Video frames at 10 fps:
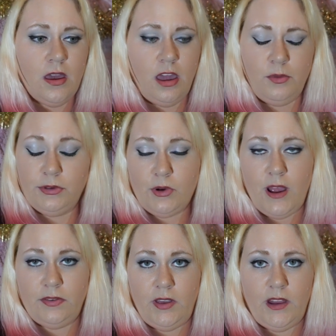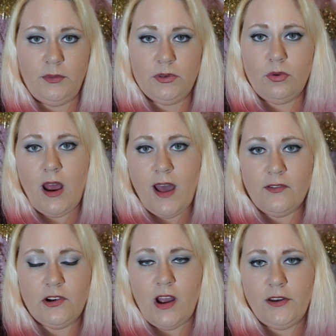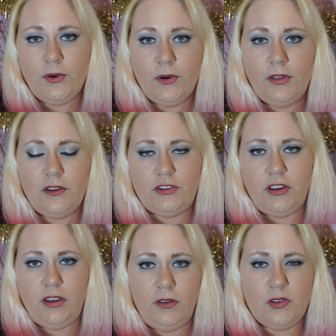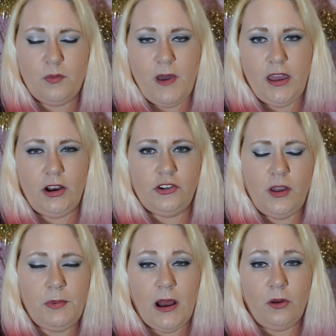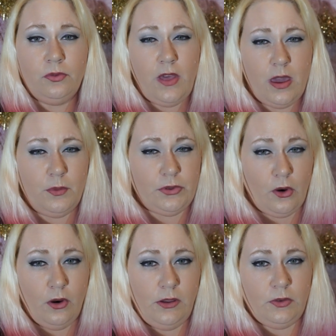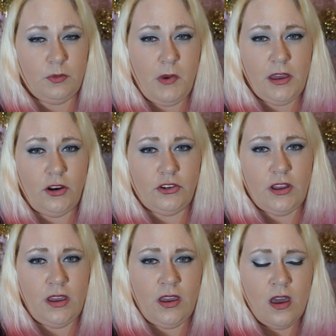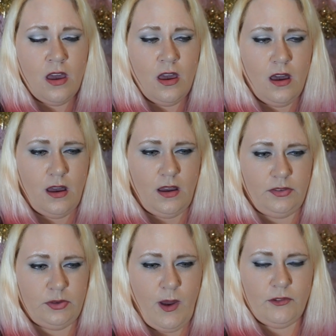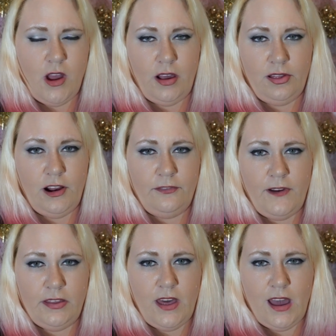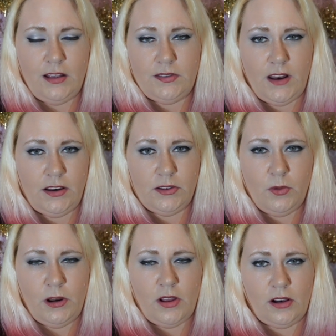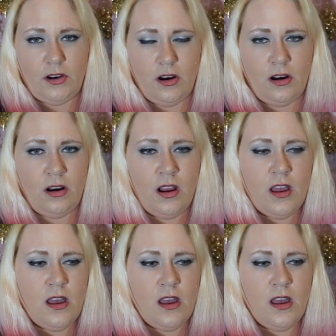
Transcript: It was crazy, and it was right after I told her that she could use some of my energy, but I don't think it was her using my energy. So after I clarified that and said I just want to talk to her,